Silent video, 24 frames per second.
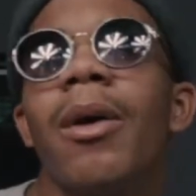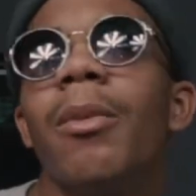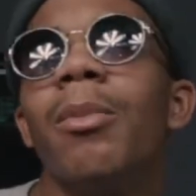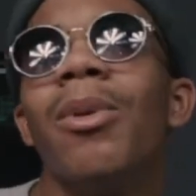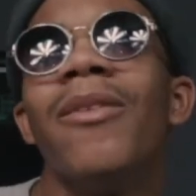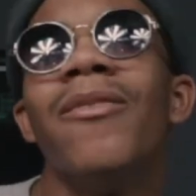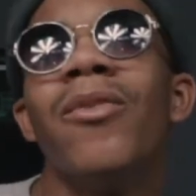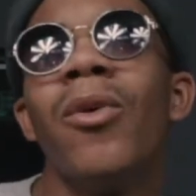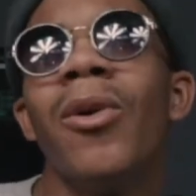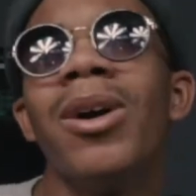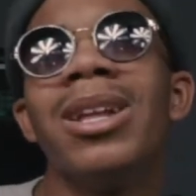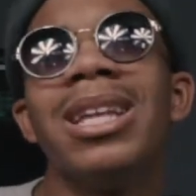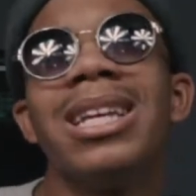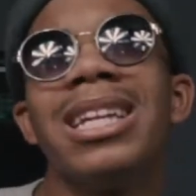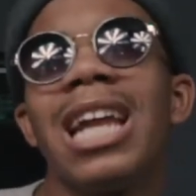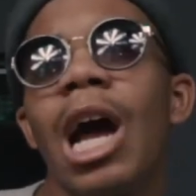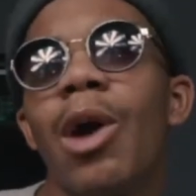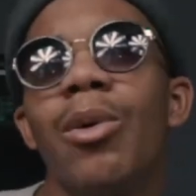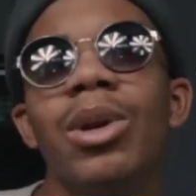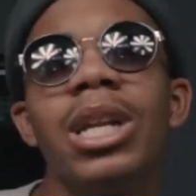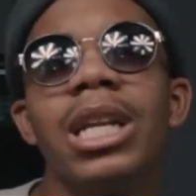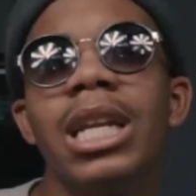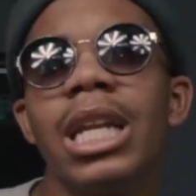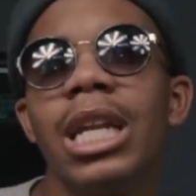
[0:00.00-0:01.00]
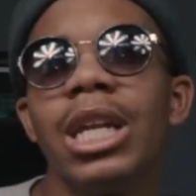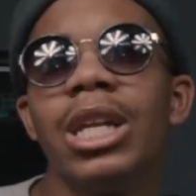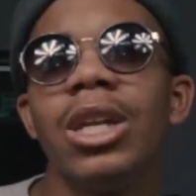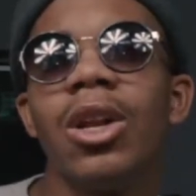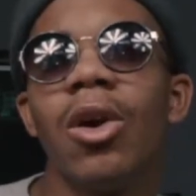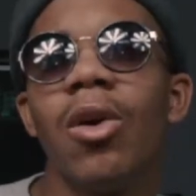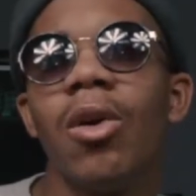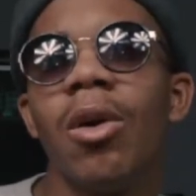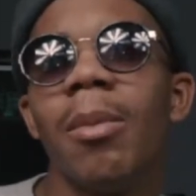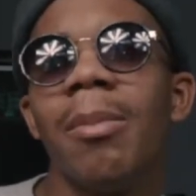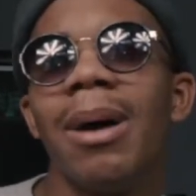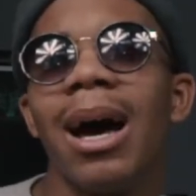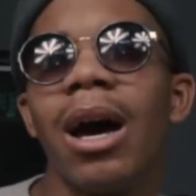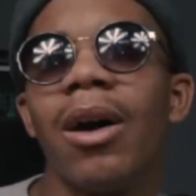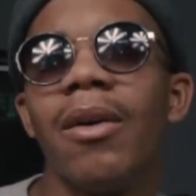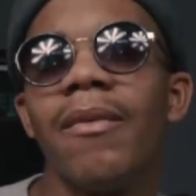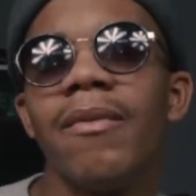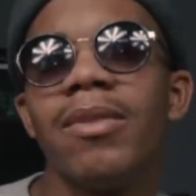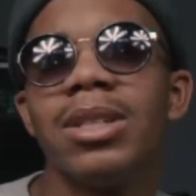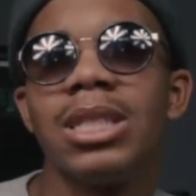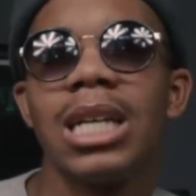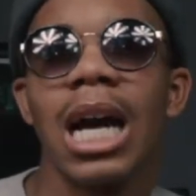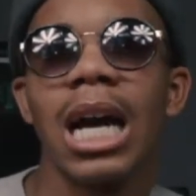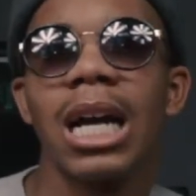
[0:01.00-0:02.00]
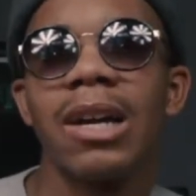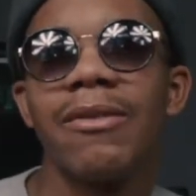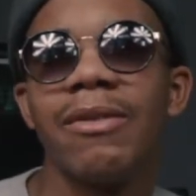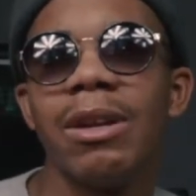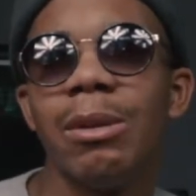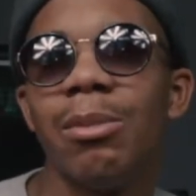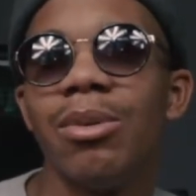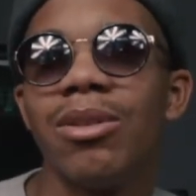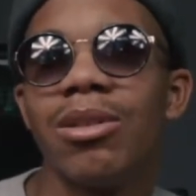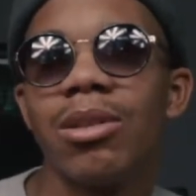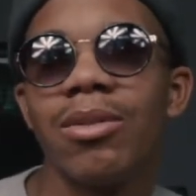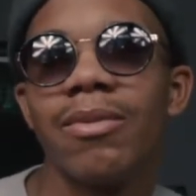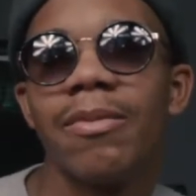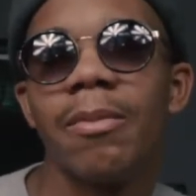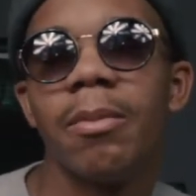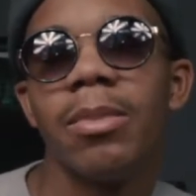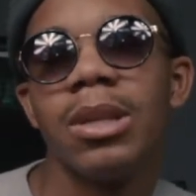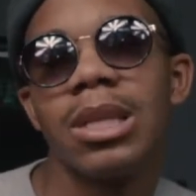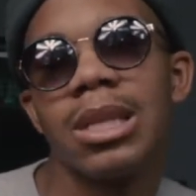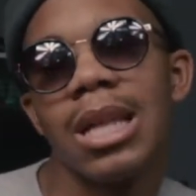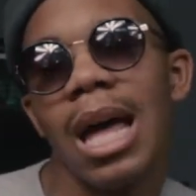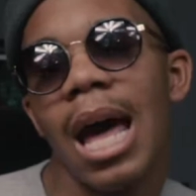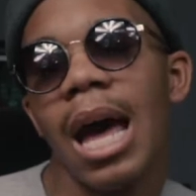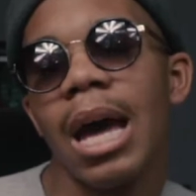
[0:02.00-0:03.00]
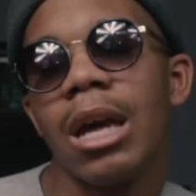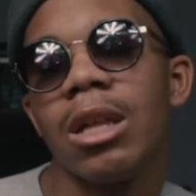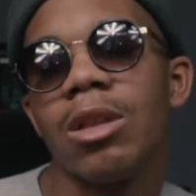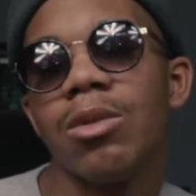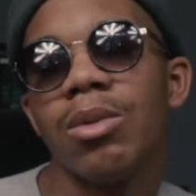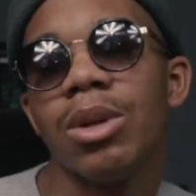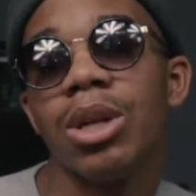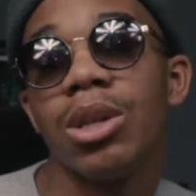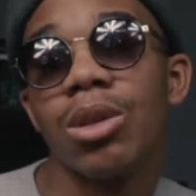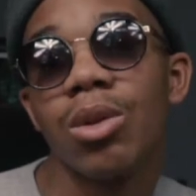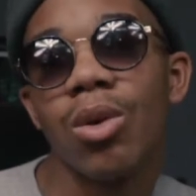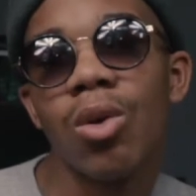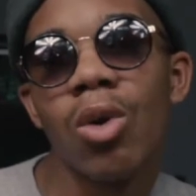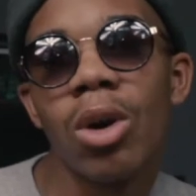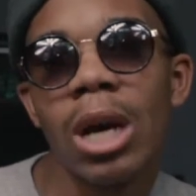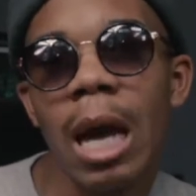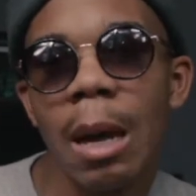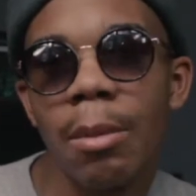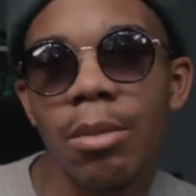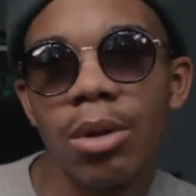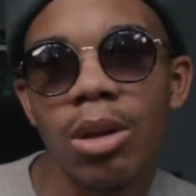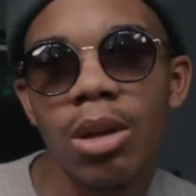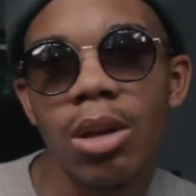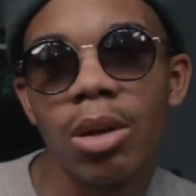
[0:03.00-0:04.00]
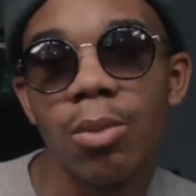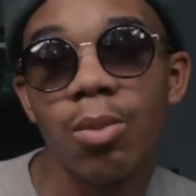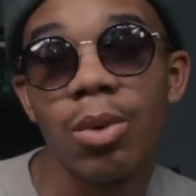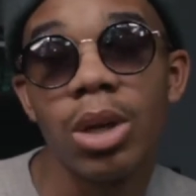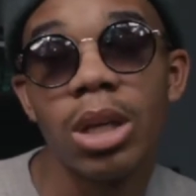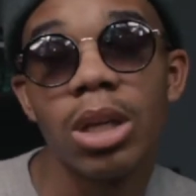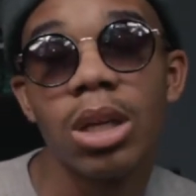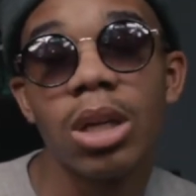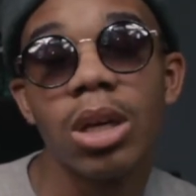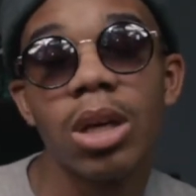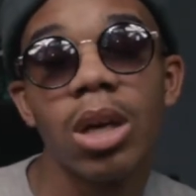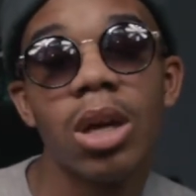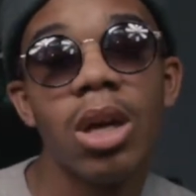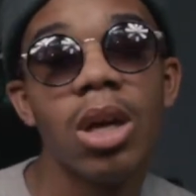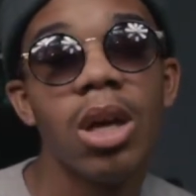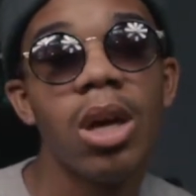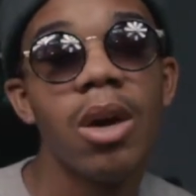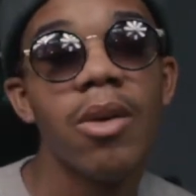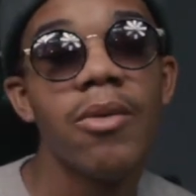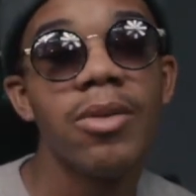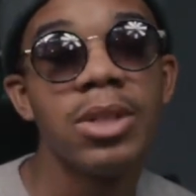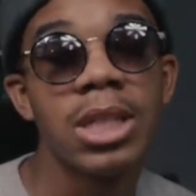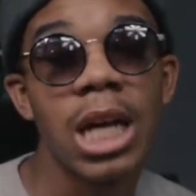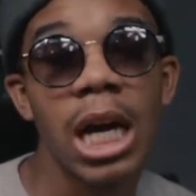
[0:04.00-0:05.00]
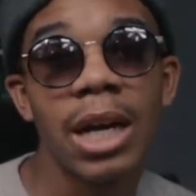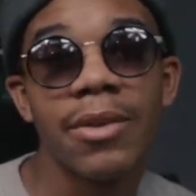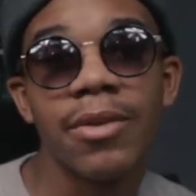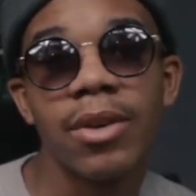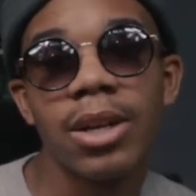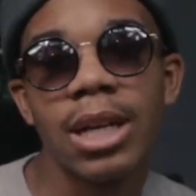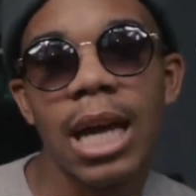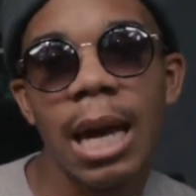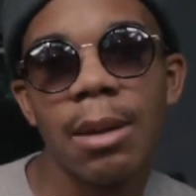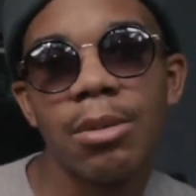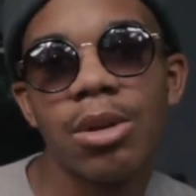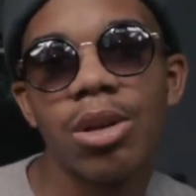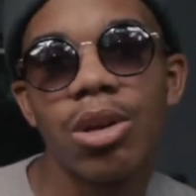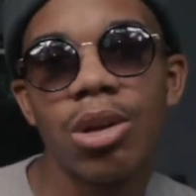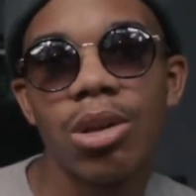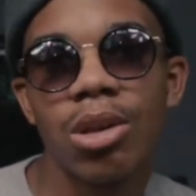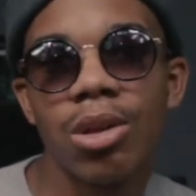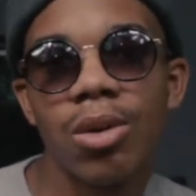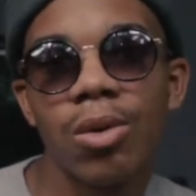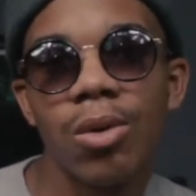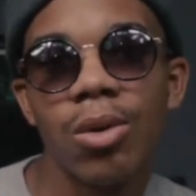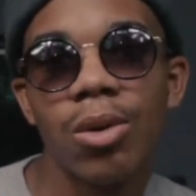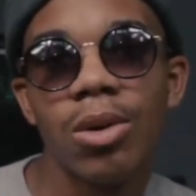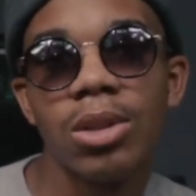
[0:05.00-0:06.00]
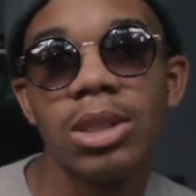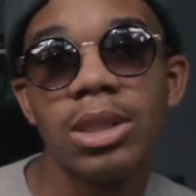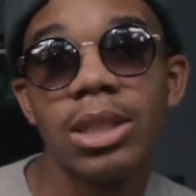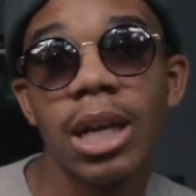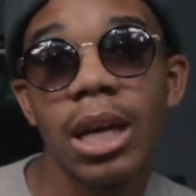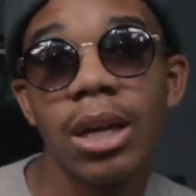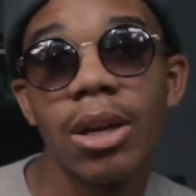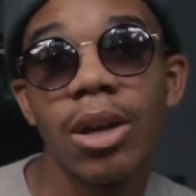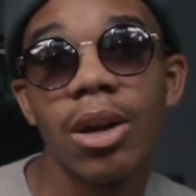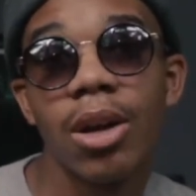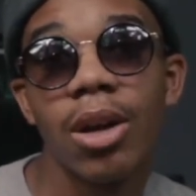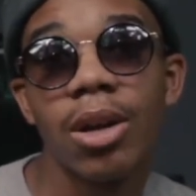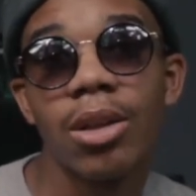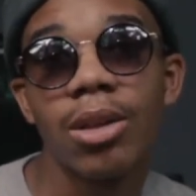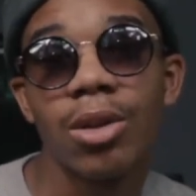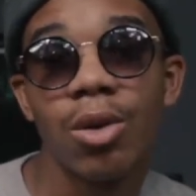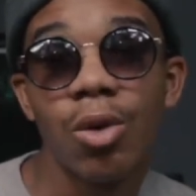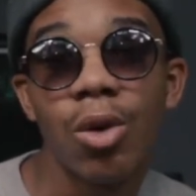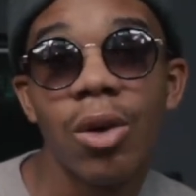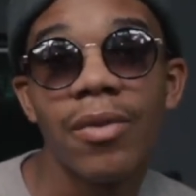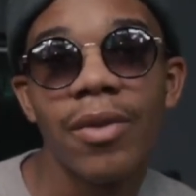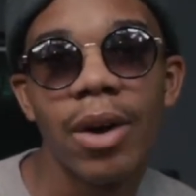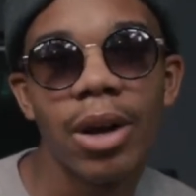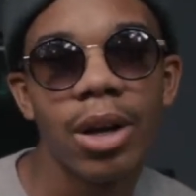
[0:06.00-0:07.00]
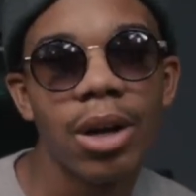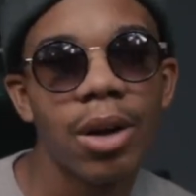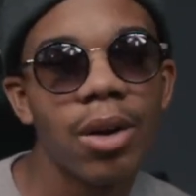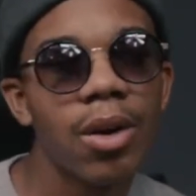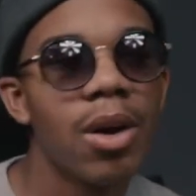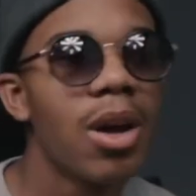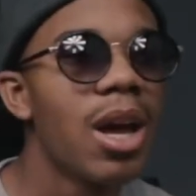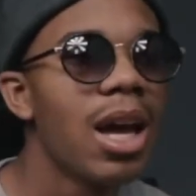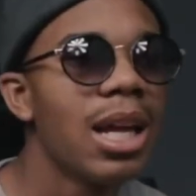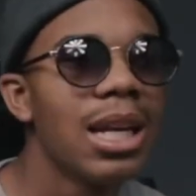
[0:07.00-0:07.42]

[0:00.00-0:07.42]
Before then, I really didn't know about photography besides when the photographer came to your school to take your school photo.